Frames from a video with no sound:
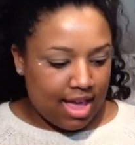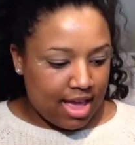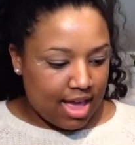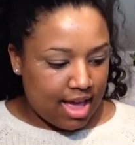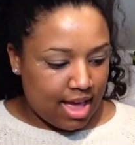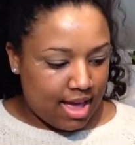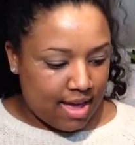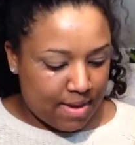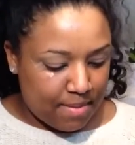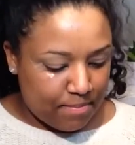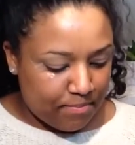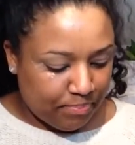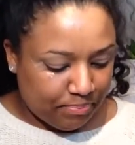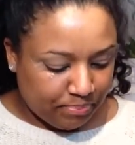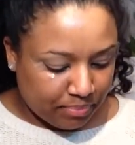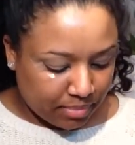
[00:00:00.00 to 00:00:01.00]

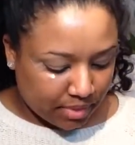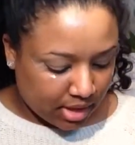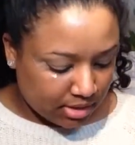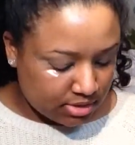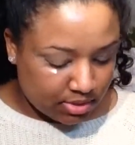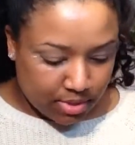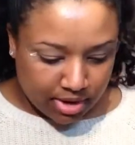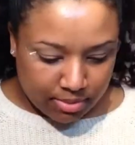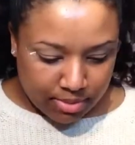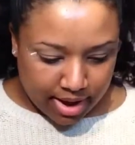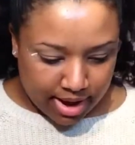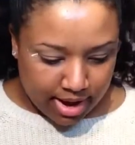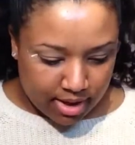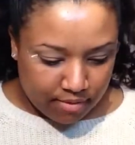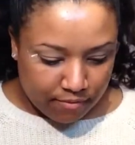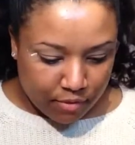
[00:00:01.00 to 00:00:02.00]
So
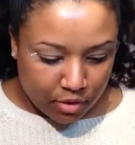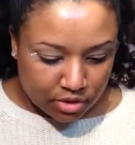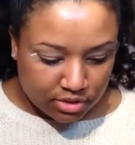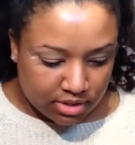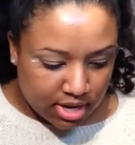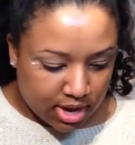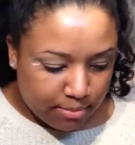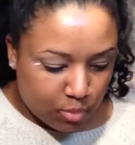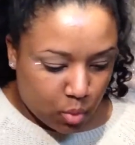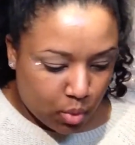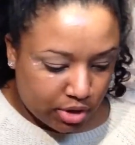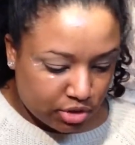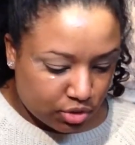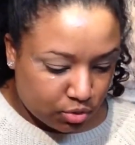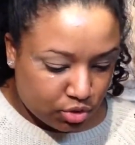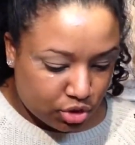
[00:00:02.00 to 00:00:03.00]
anyway, first thing I'm
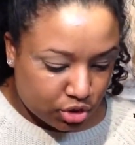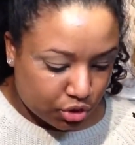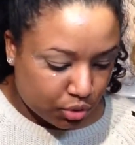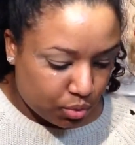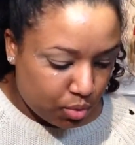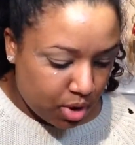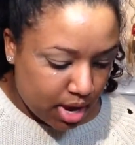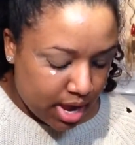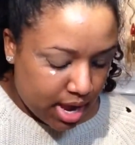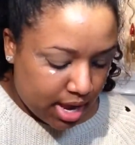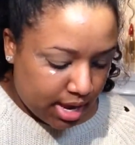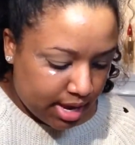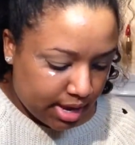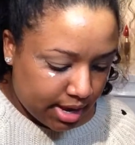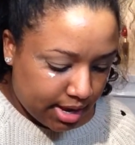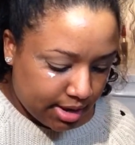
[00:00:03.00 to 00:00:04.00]
going to do
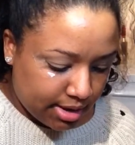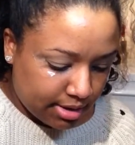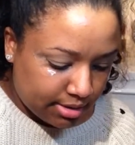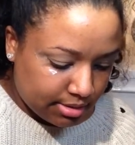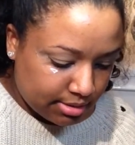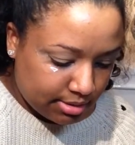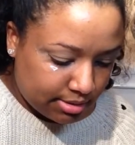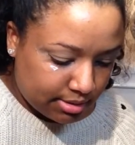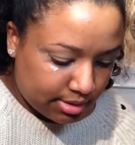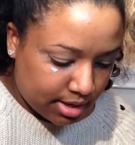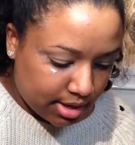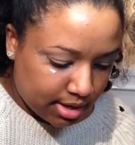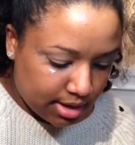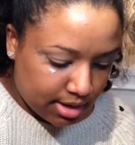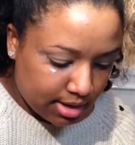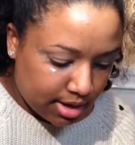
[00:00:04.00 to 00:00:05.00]
is
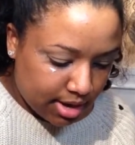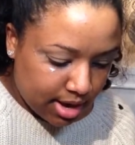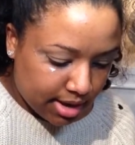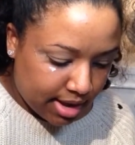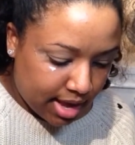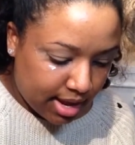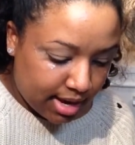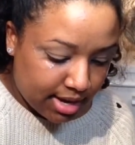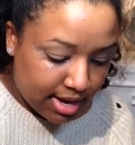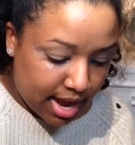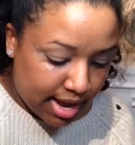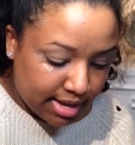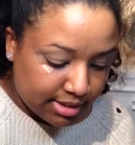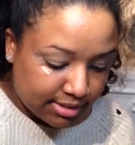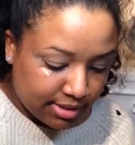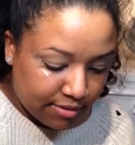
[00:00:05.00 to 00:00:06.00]
get a
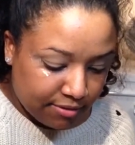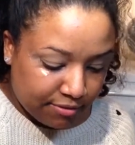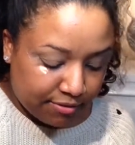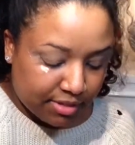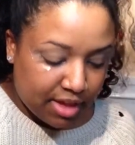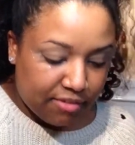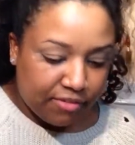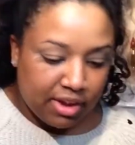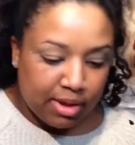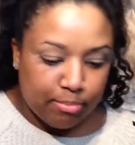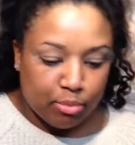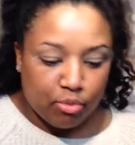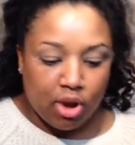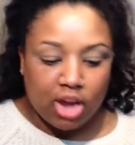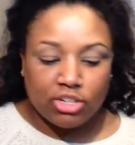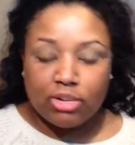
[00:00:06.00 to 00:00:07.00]
nice fluffy
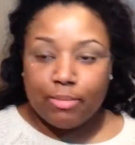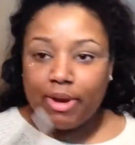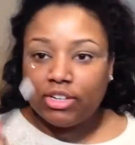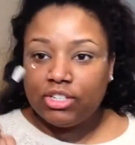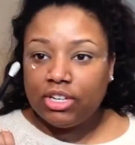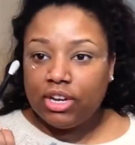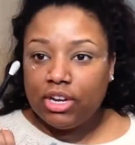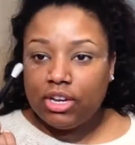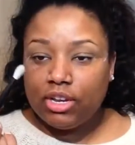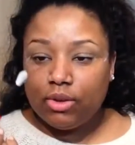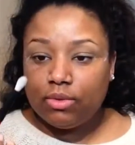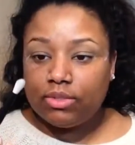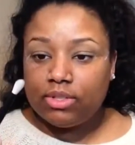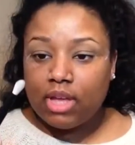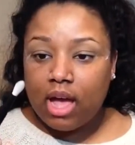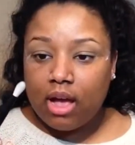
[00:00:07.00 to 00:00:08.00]
brush. I'm actually going to
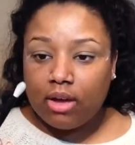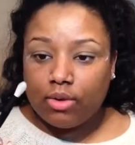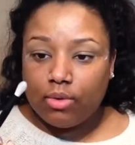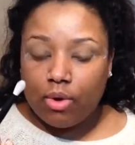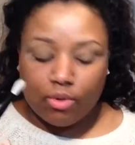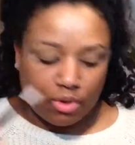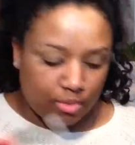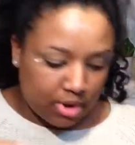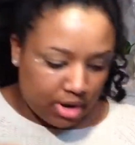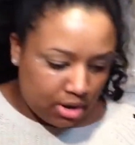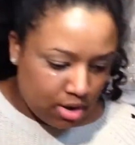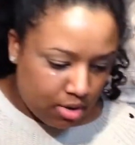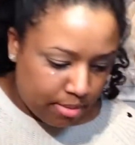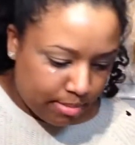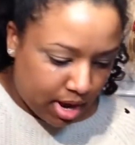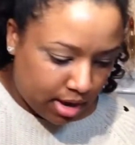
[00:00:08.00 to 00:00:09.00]
use the Hakuhodo one.
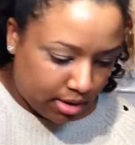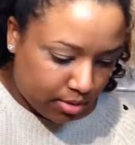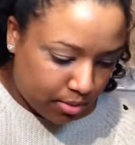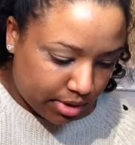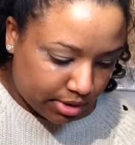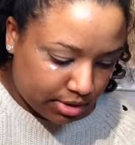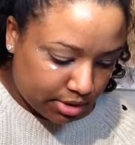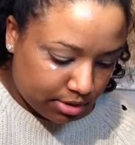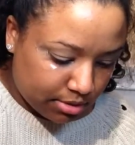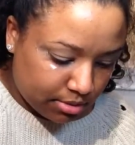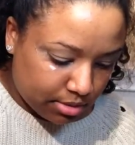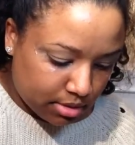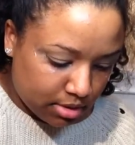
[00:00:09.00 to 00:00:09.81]
No, I'm not going to.